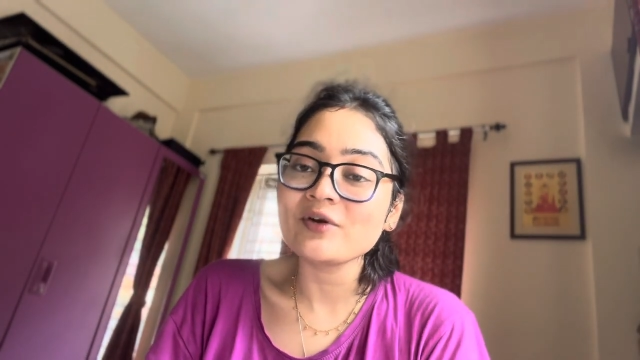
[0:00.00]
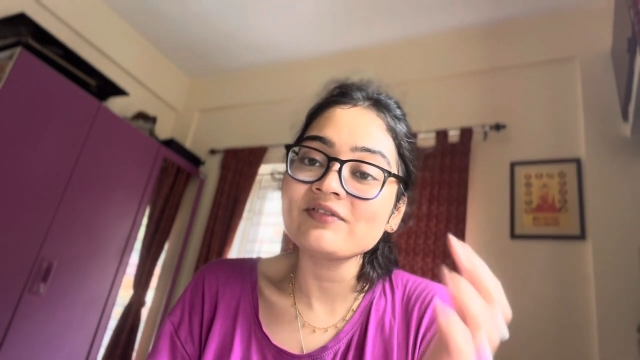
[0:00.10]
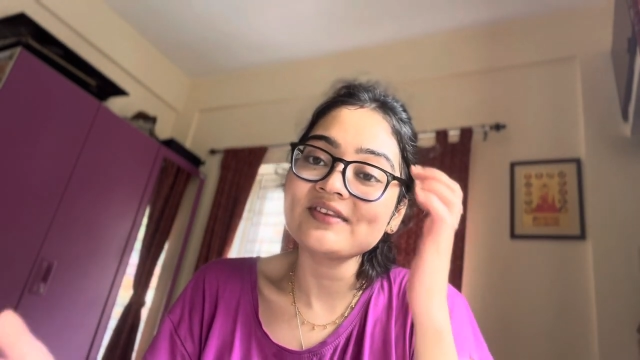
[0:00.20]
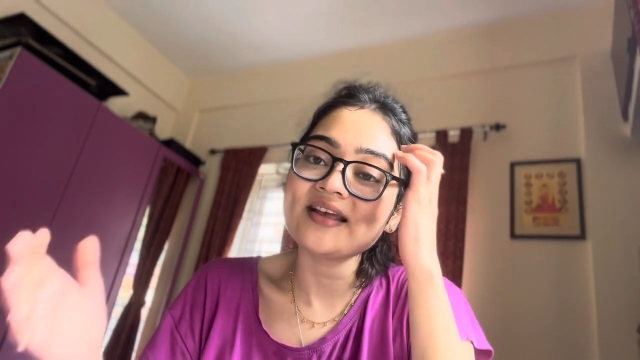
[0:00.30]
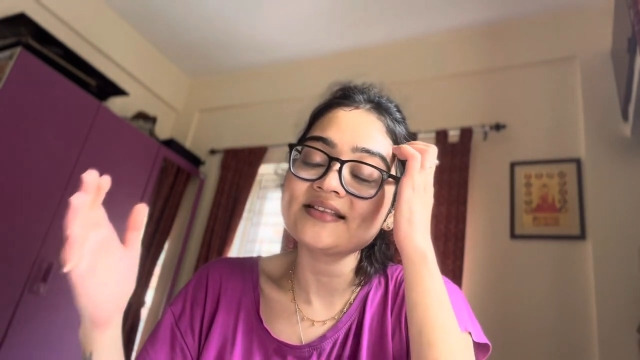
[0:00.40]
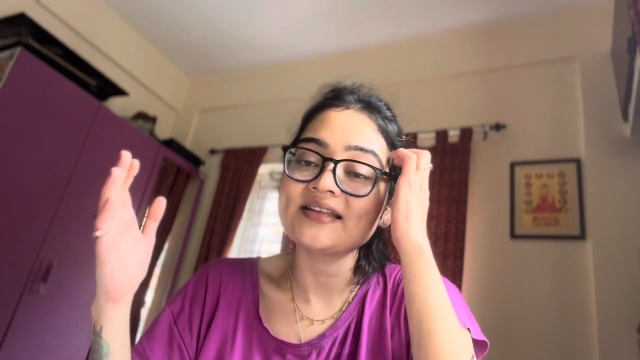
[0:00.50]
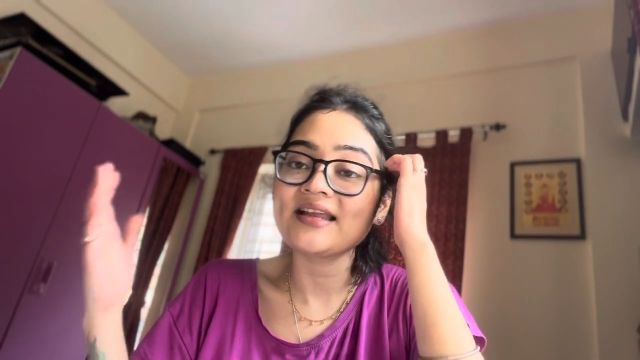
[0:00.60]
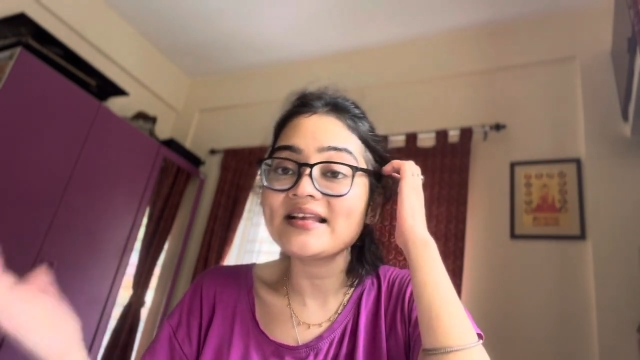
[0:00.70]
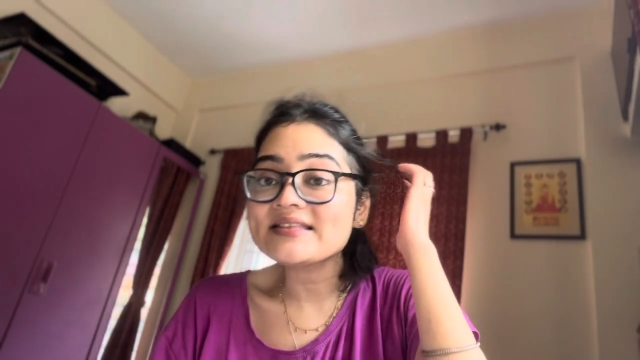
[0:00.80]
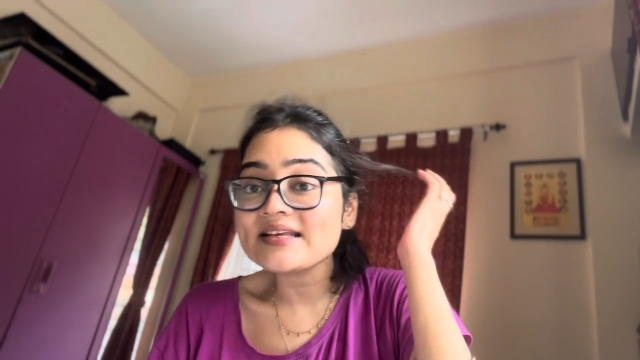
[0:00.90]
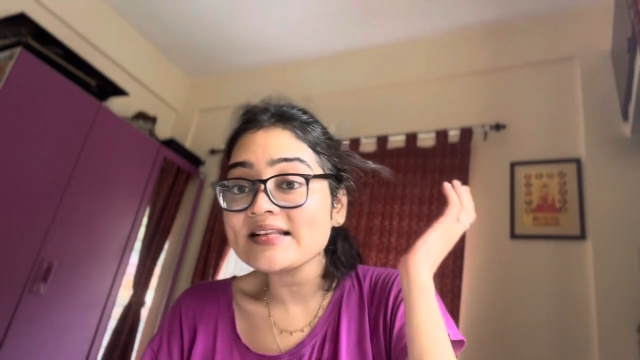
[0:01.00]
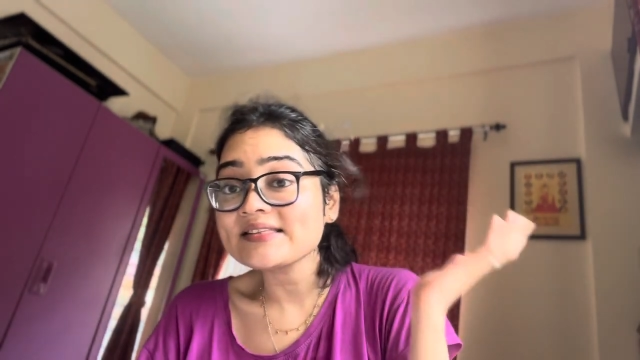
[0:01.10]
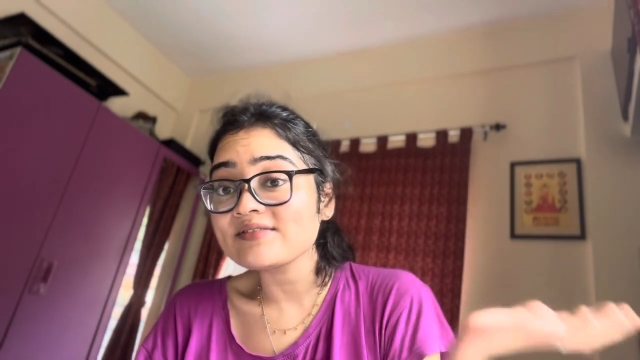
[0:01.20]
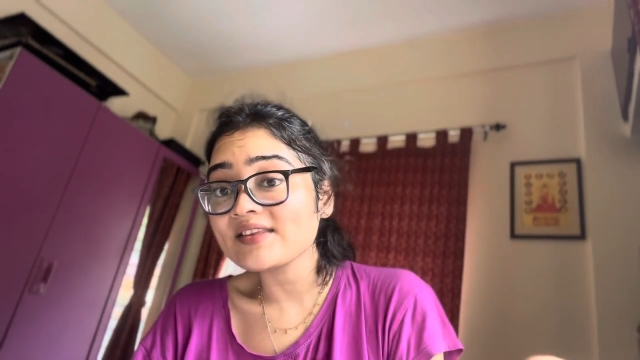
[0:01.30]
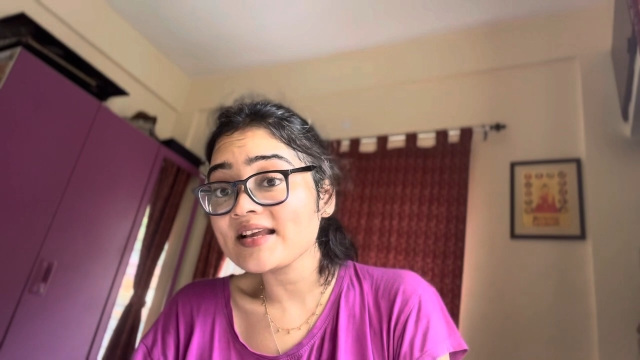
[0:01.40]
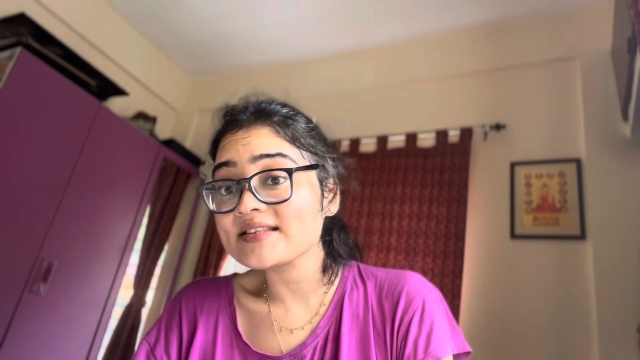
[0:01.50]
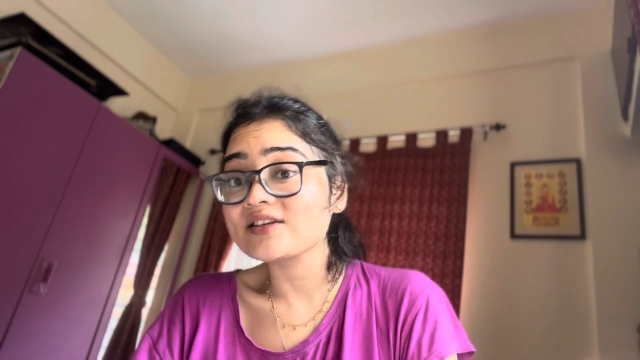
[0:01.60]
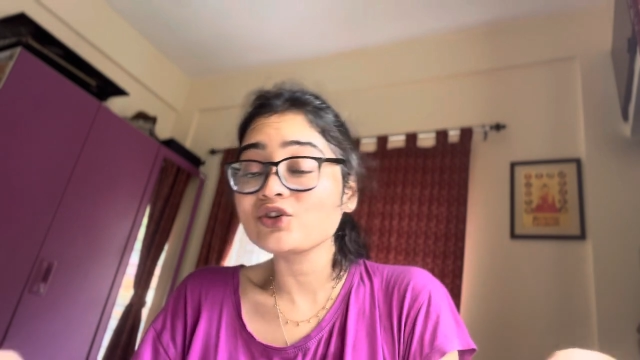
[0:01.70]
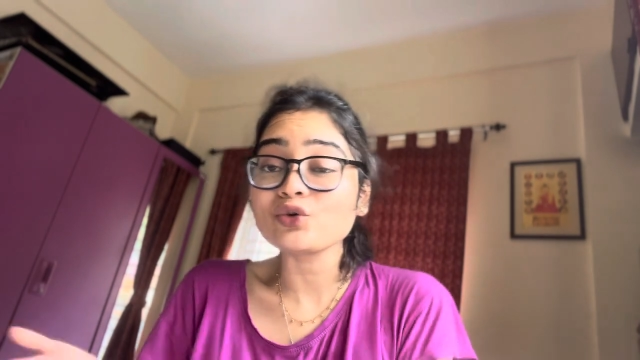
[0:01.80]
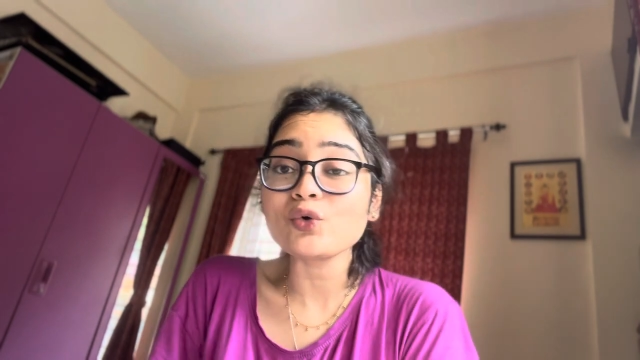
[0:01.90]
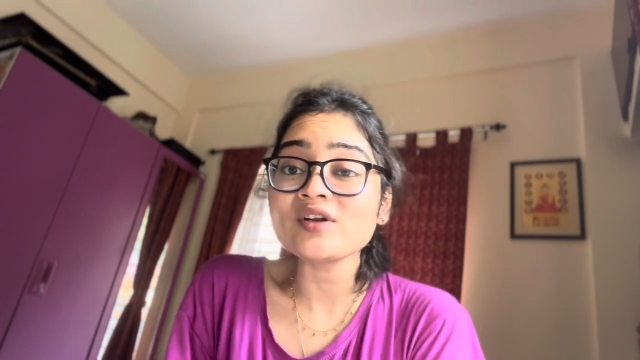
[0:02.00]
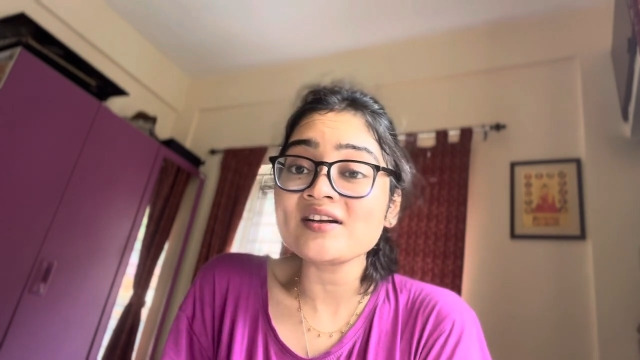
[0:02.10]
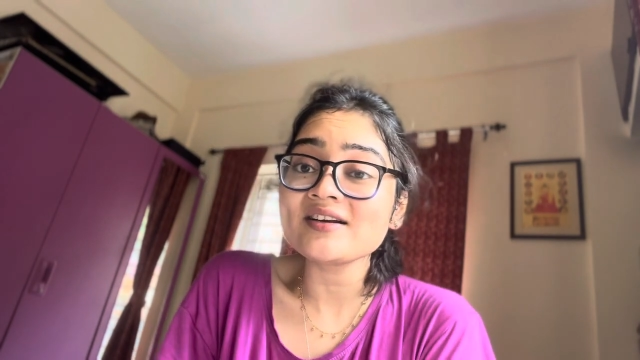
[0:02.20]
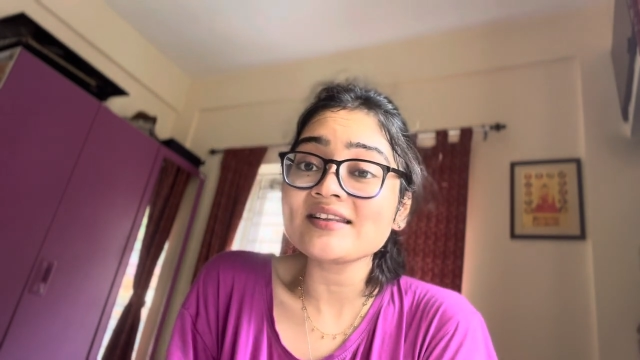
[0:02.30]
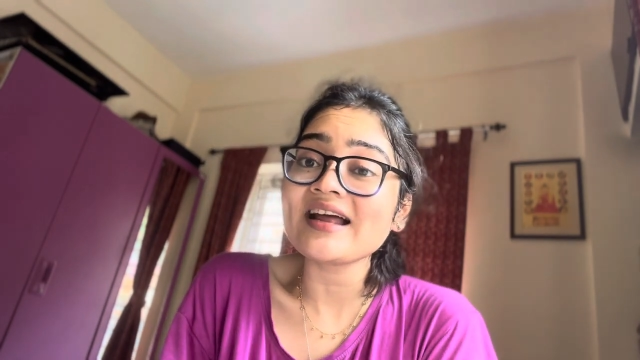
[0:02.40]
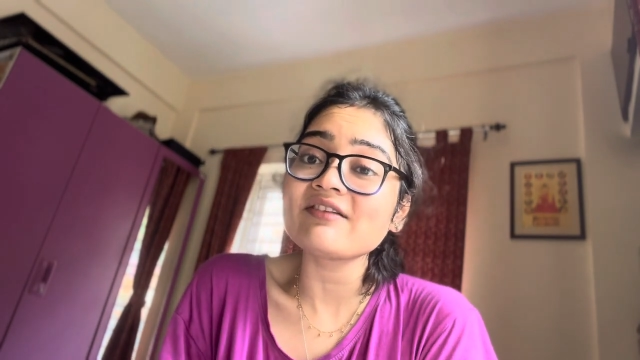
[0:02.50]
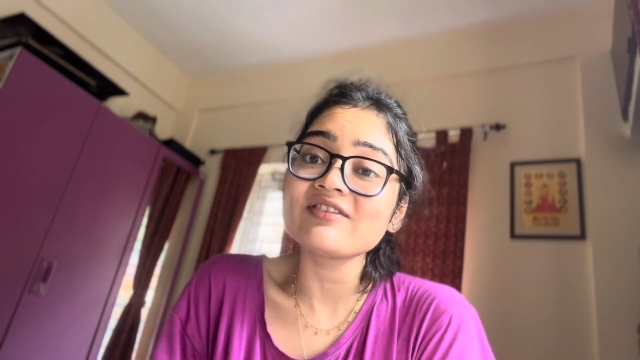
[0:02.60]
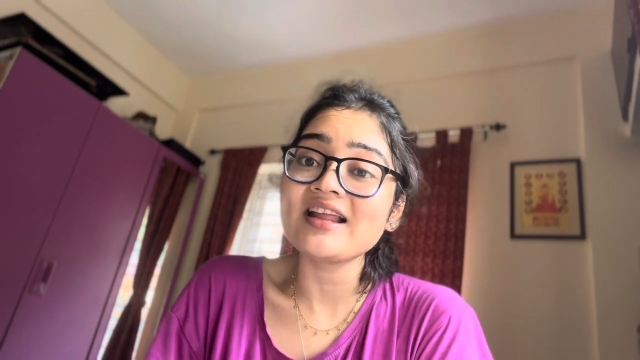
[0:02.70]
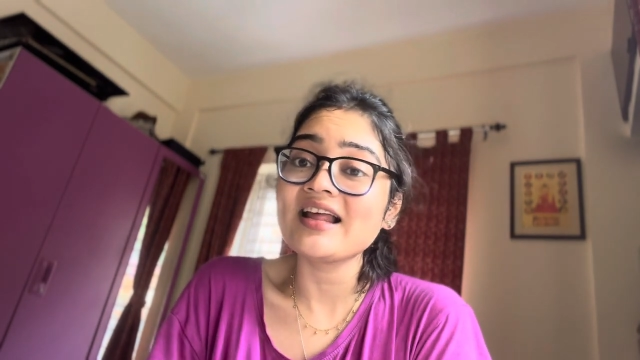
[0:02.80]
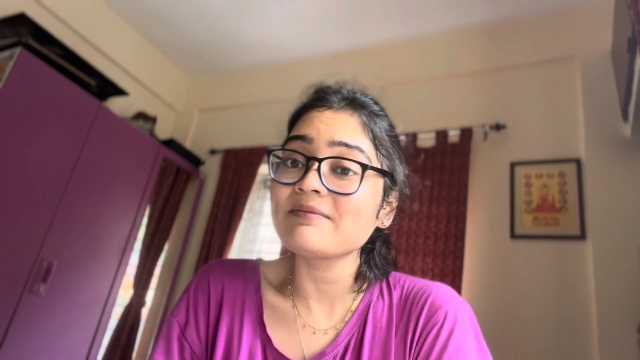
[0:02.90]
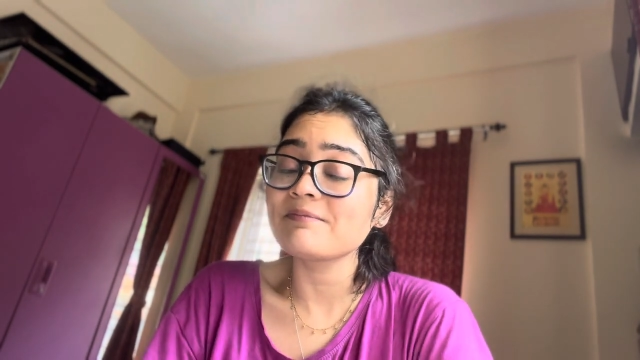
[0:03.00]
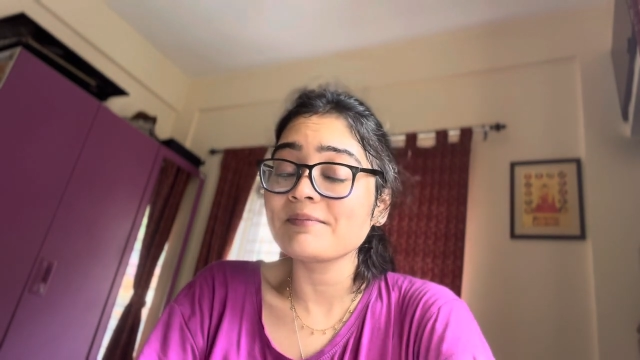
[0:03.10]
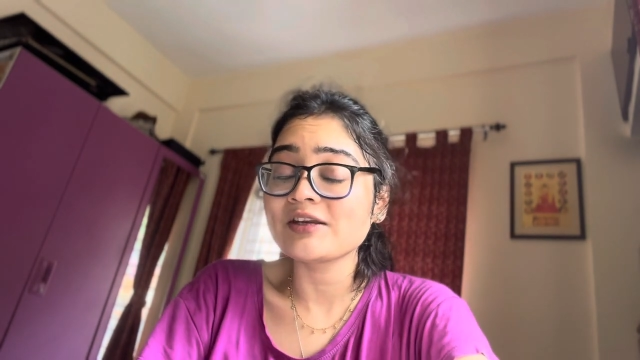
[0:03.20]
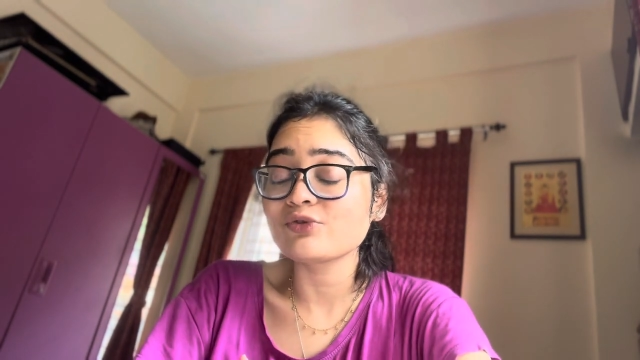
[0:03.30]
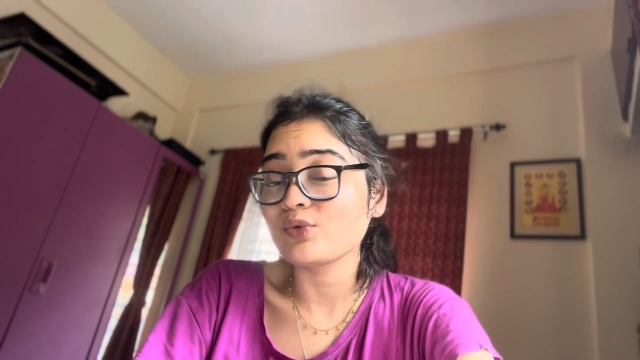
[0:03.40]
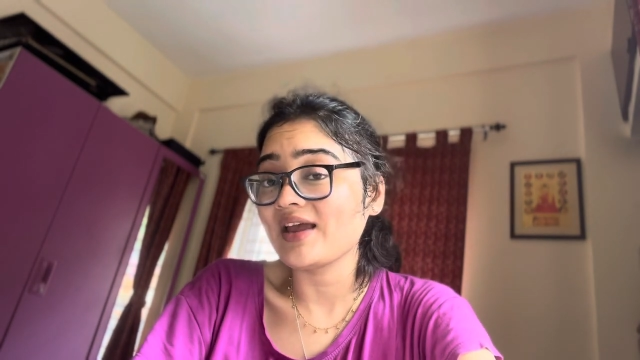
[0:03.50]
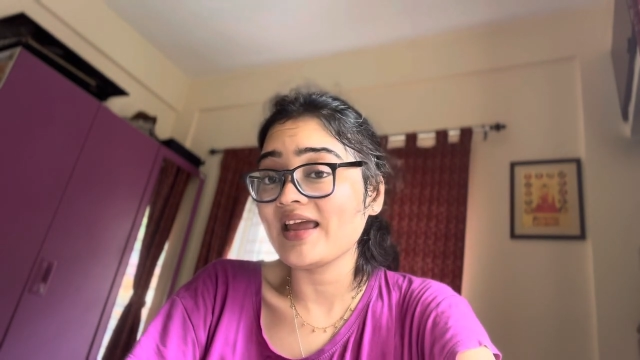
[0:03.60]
if there's an essence, if there's a toner that will help me do